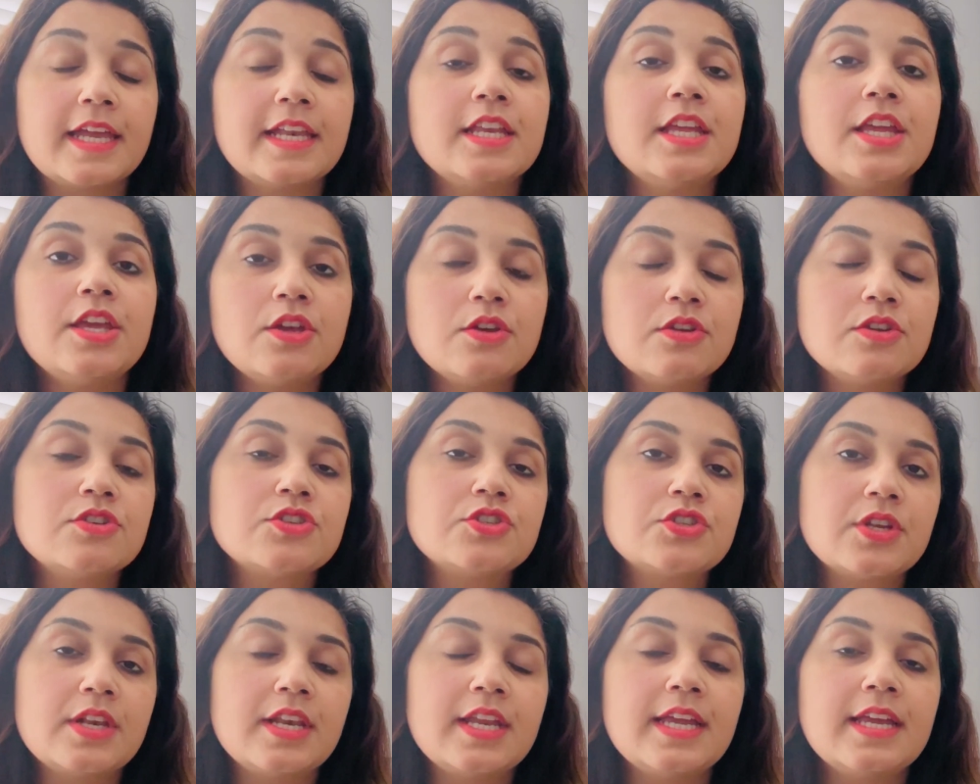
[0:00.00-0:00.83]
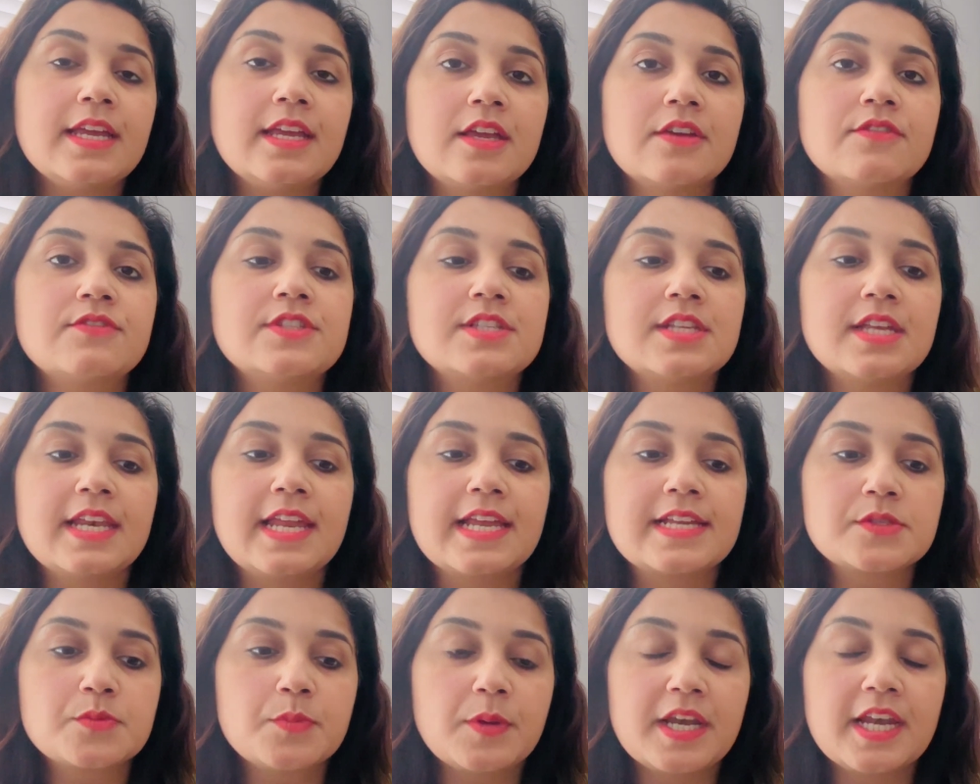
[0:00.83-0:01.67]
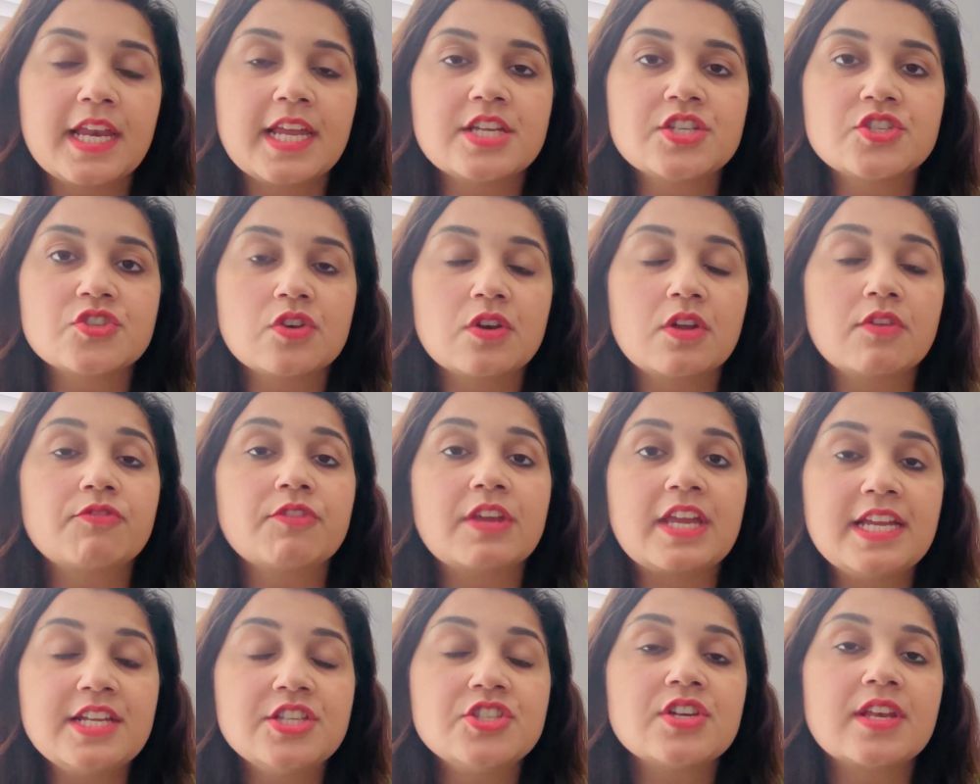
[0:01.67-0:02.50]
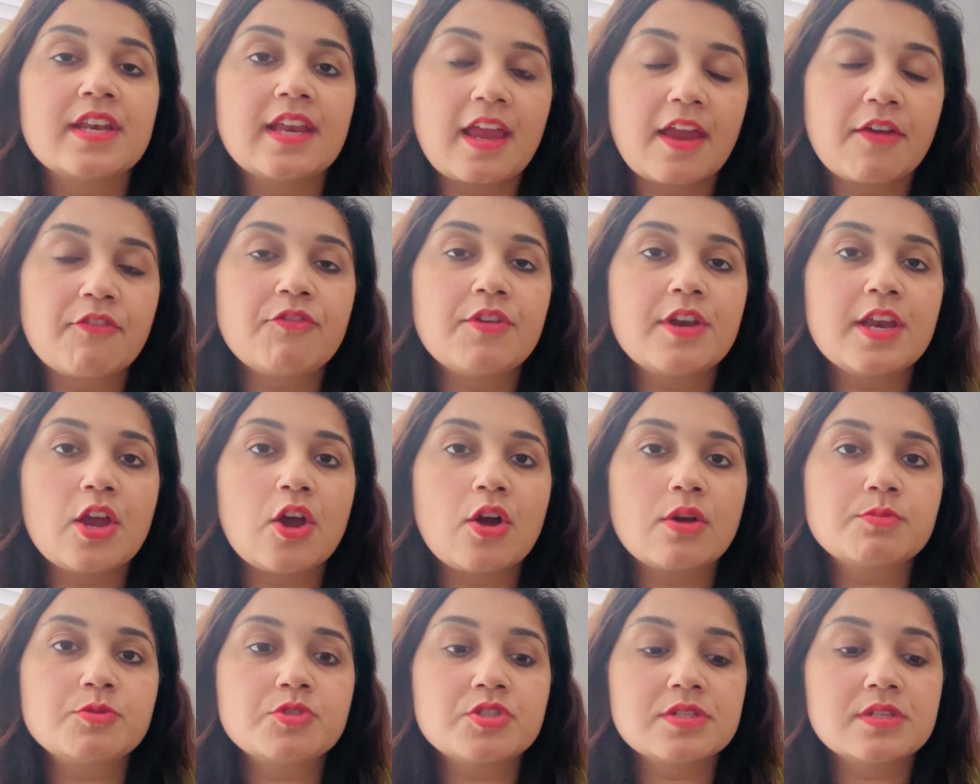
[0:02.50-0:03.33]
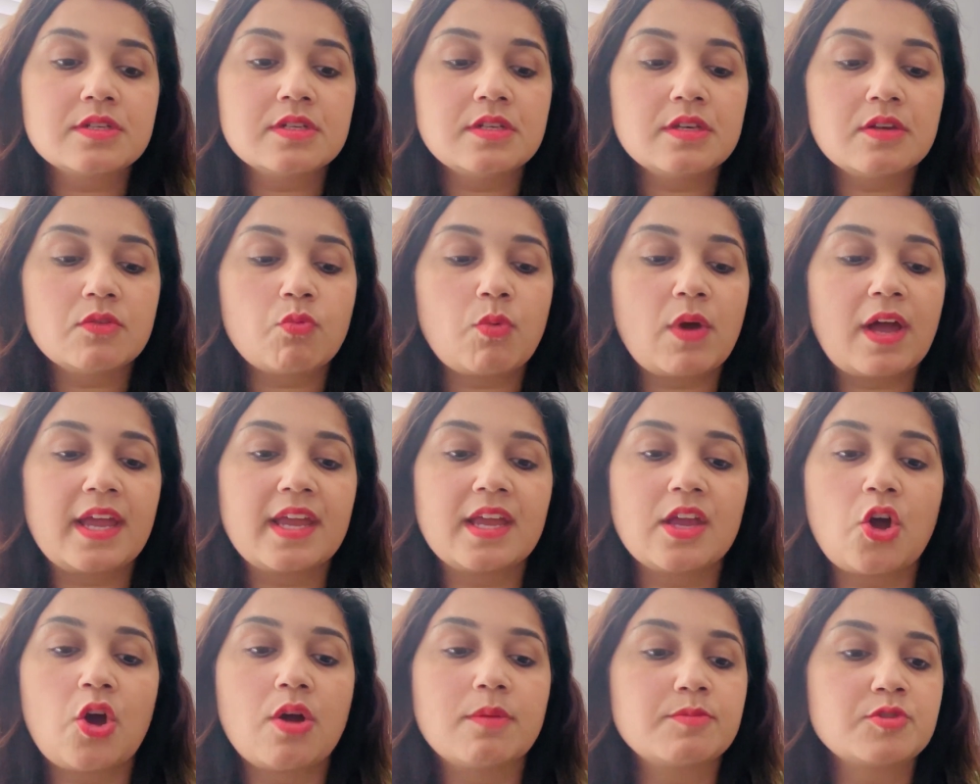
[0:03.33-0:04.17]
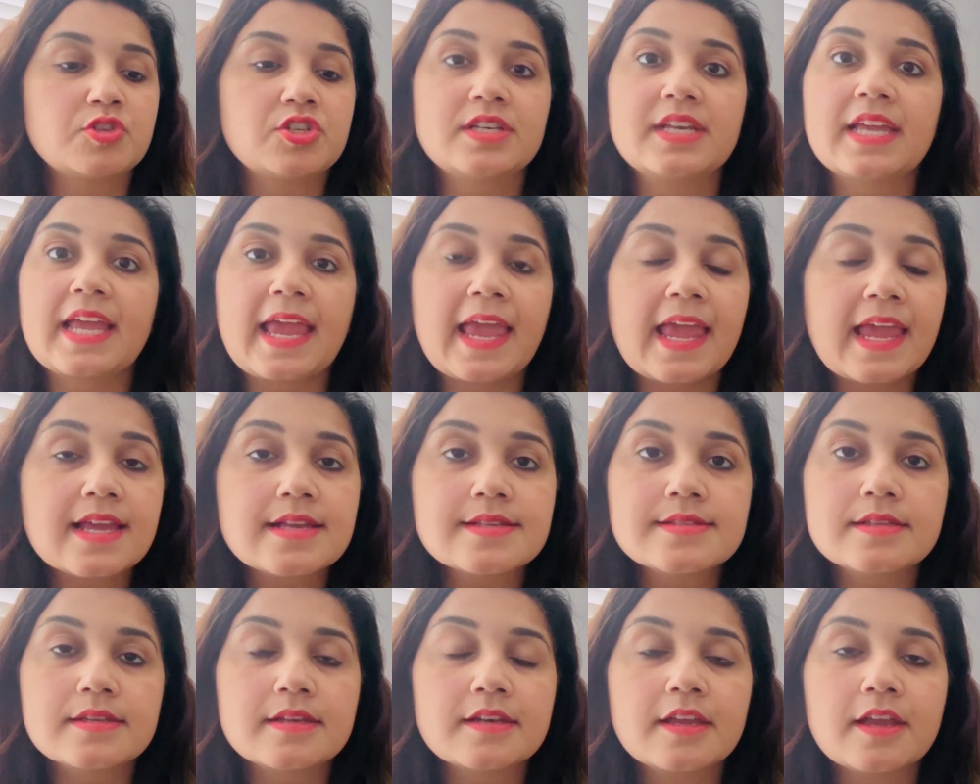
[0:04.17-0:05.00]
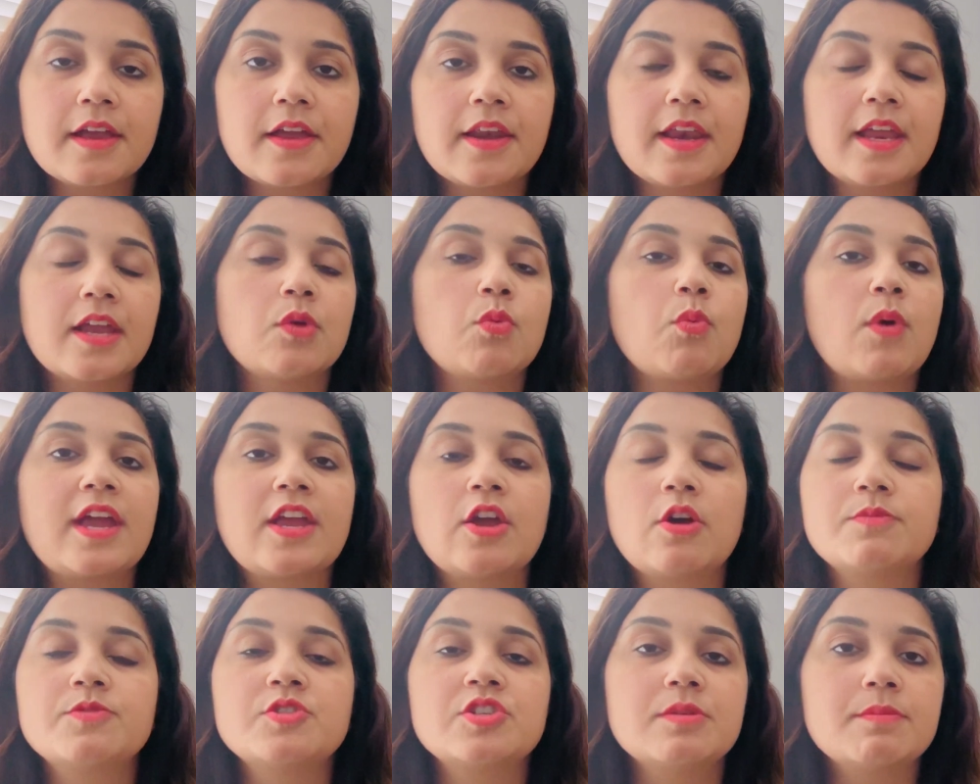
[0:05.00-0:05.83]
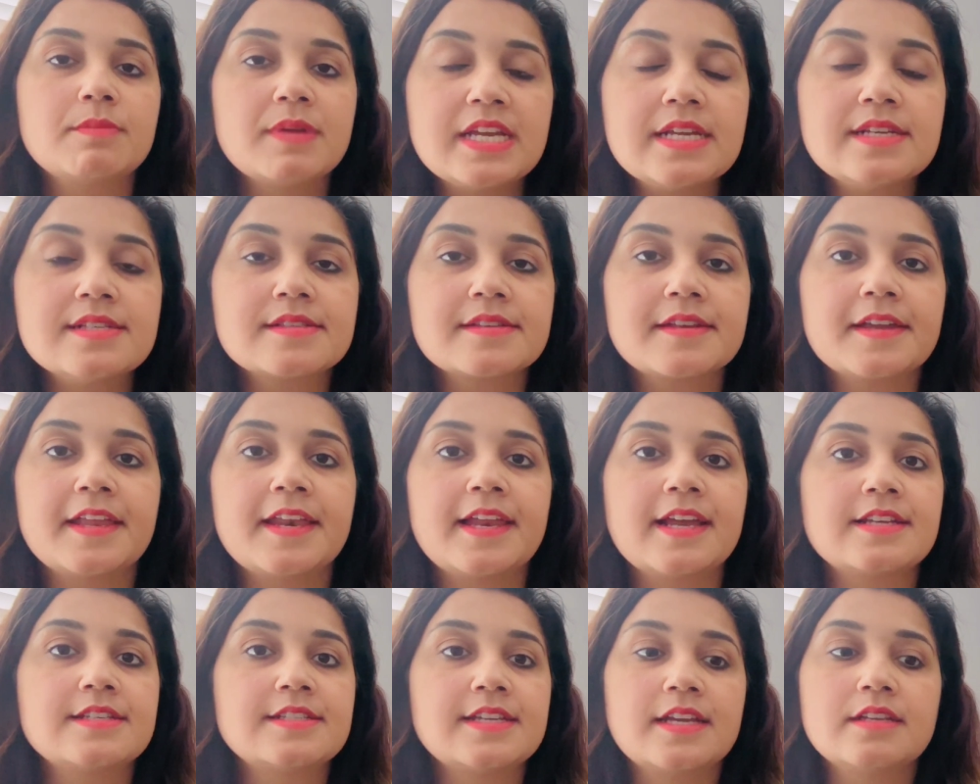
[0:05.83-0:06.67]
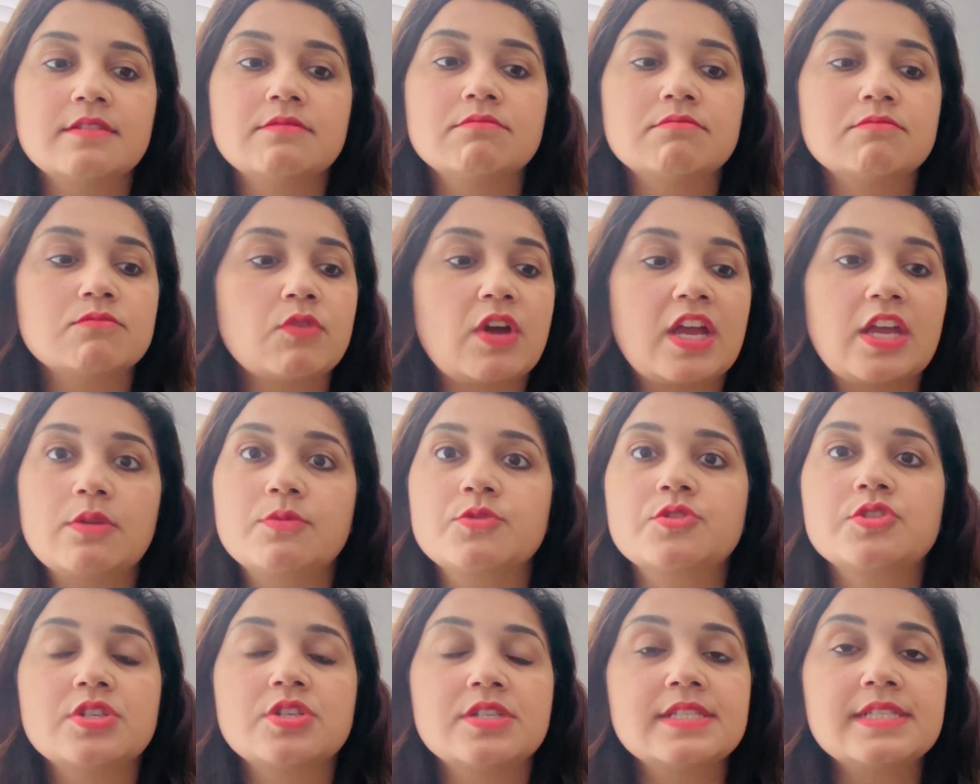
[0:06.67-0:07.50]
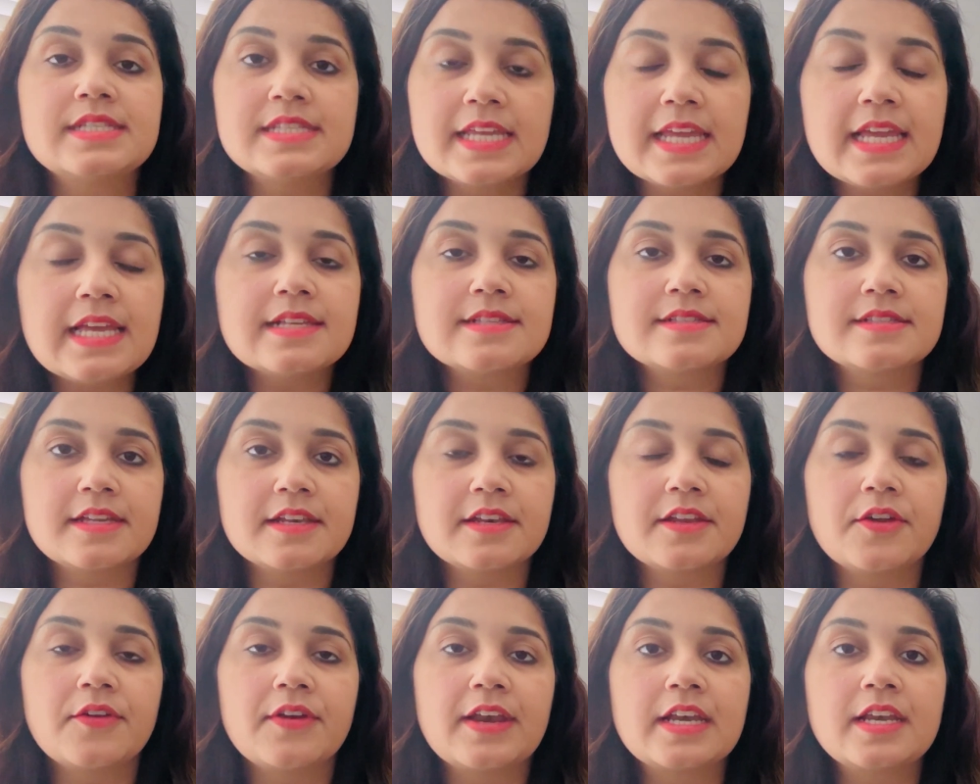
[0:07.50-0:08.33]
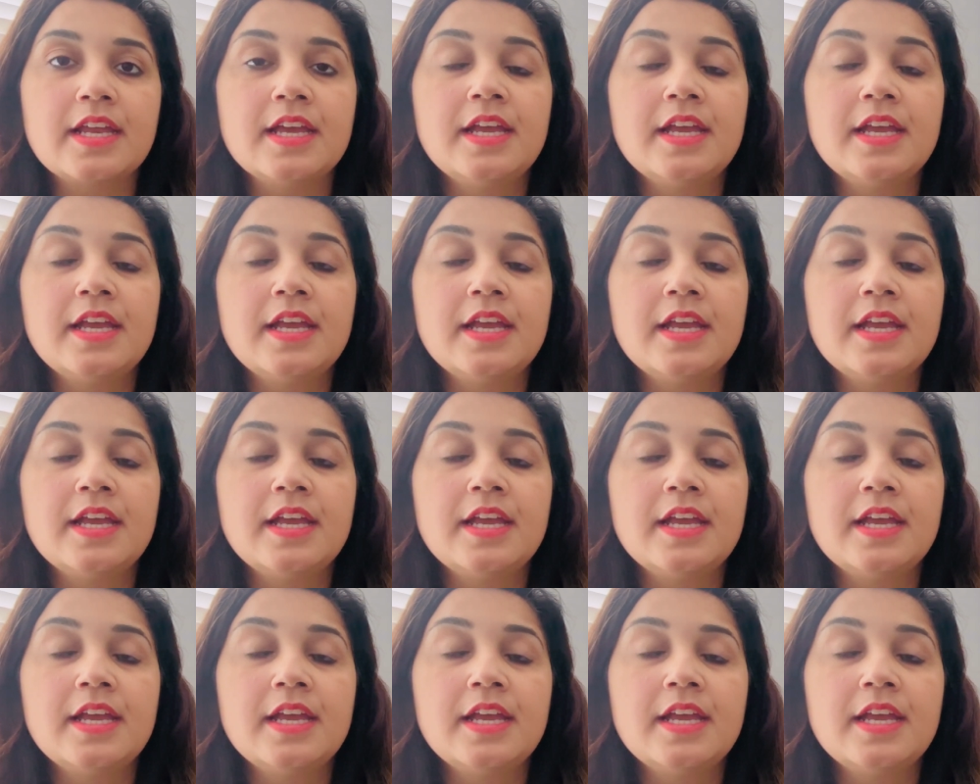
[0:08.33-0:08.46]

And he usually gives an explanation of each and every option, why option A is incorrect, why option B is correct, and why option C is incorrect.